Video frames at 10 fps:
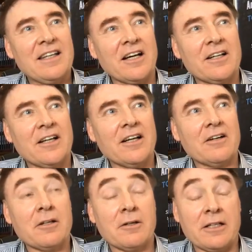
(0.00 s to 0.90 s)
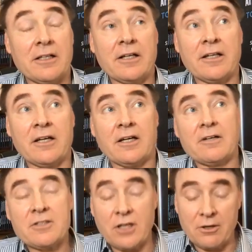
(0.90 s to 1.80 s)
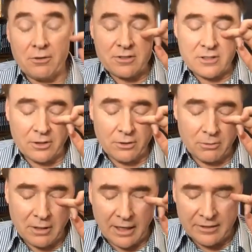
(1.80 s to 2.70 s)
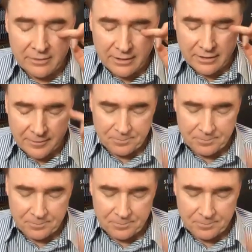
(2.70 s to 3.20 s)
Yeah. So I think